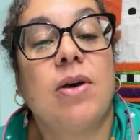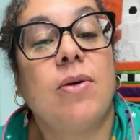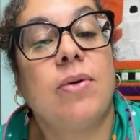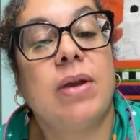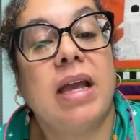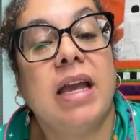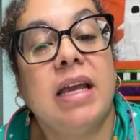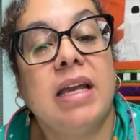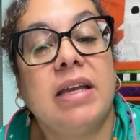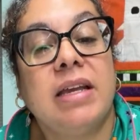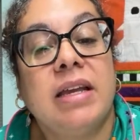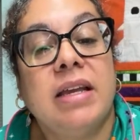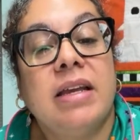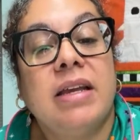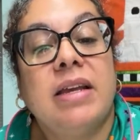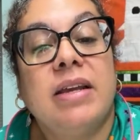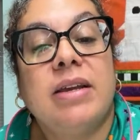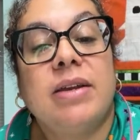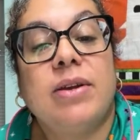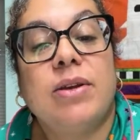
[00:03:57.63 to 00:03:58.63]
Okay,
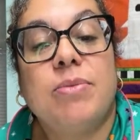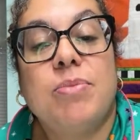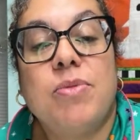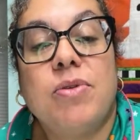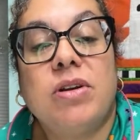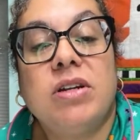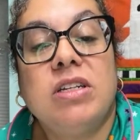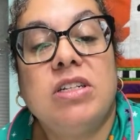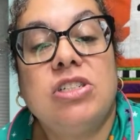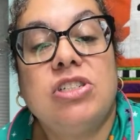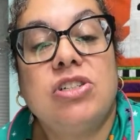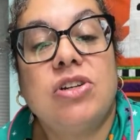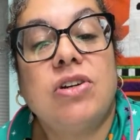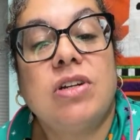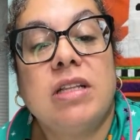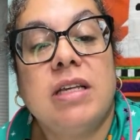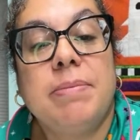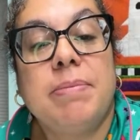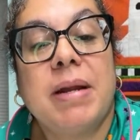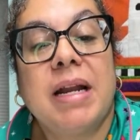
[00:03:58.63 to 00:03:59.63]
good morning,
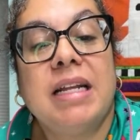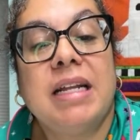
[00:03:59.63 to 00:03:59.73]
Shirley, but I